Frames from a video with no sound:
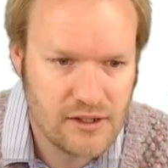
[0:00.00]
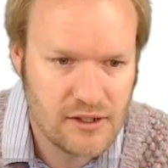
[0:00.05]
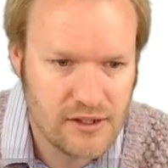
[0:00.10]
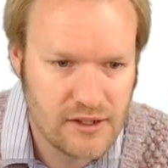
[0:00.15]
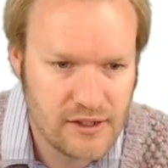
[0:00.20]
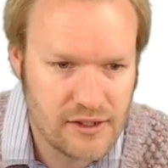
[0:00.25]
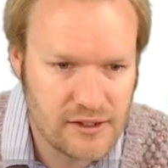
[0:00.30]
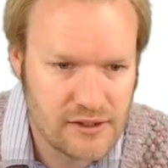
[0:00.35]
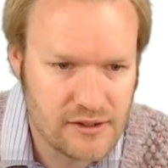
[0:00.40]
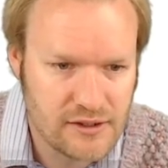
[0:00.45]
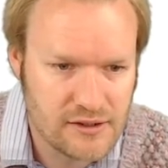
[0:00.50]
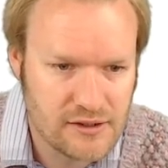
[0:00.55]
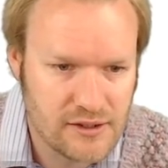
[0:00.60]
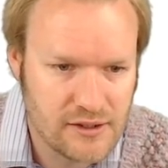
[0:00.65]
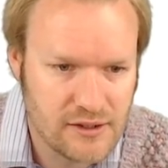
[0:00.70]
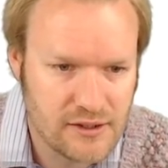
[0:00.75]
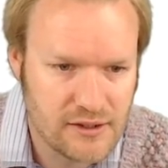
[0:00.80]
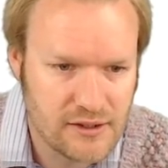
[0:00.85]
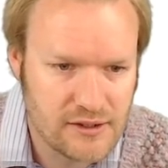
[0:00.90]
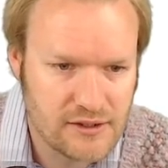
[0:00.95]

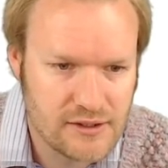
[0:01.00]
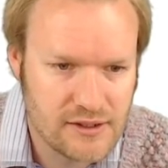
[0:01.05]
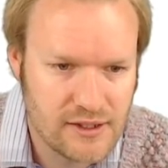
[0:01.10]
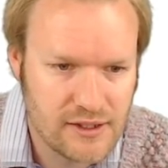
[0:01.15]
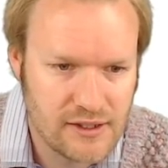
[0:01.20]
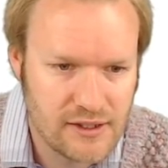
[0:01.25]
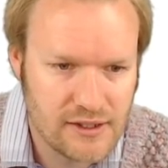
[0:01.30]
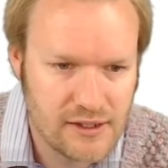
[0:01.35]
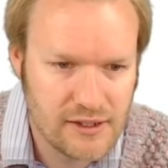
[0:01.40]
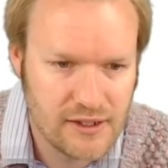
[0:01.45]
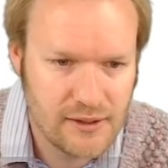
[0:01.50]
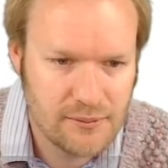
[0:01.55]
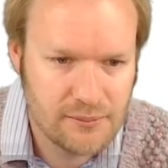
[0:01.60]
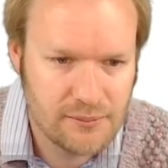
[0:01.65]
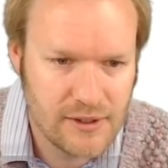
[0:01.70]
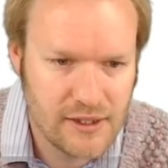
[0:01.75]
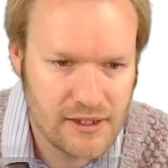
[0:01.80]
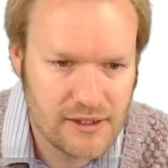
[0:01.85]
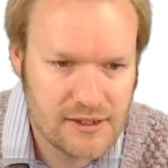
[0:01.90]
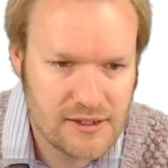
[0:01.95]
and let's line that up
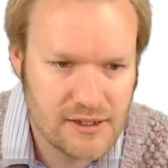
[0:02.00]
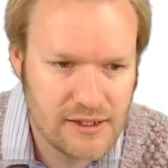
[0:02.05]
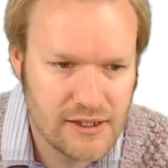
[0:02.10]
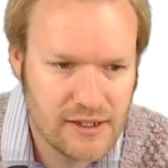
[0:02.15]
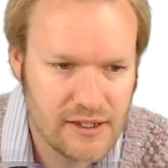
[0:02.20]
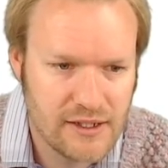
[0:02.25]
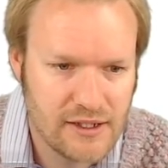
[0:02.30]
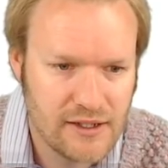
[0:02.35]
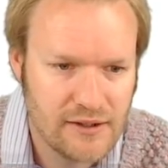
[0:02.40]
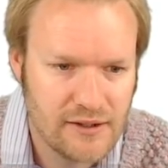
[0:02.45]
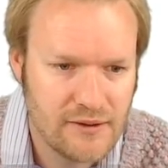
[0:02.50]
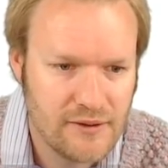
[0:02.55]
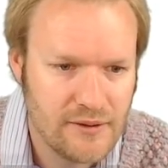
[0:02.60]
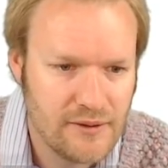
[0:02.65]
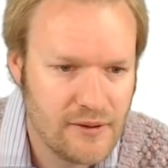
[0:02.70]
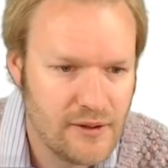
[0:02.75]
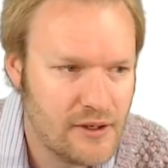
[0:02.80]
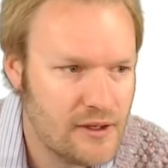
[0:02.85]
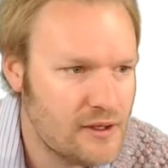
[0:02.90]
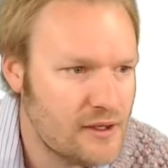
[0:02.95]
nicely,
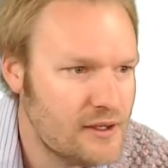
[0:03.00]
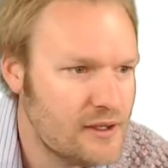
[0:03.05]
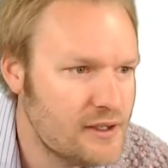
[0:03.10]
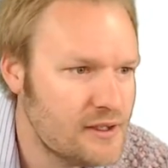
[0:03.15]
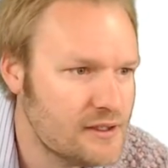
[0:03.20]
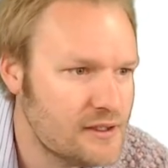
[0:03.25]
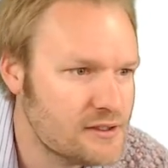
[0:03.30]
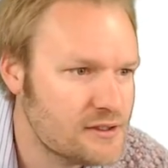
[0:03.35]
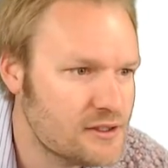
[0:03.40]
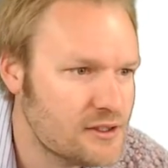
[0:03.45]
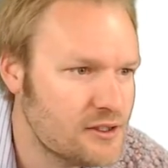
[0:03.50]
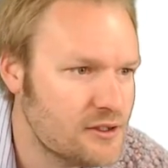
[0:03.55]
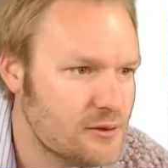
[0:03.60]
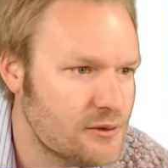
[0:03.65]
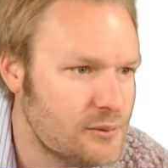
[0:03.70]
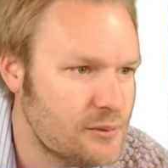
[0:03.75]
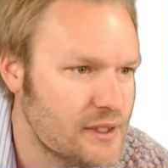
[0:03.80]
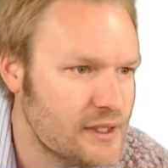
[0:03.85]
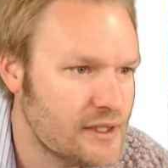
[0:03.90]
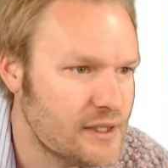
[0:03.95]
it's going to
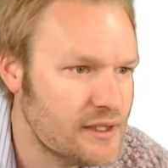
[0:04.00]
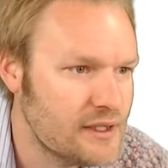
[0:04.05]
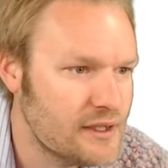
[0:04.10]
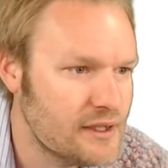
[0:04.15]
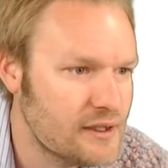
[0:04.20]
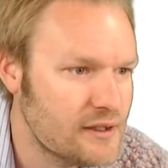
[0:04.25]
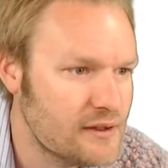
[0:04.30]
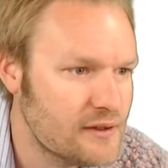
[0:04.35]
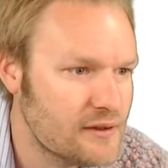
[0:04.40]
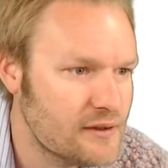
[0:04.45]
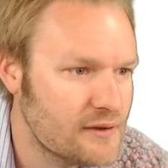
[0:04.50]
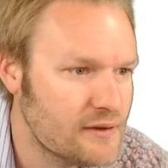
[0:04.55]
be,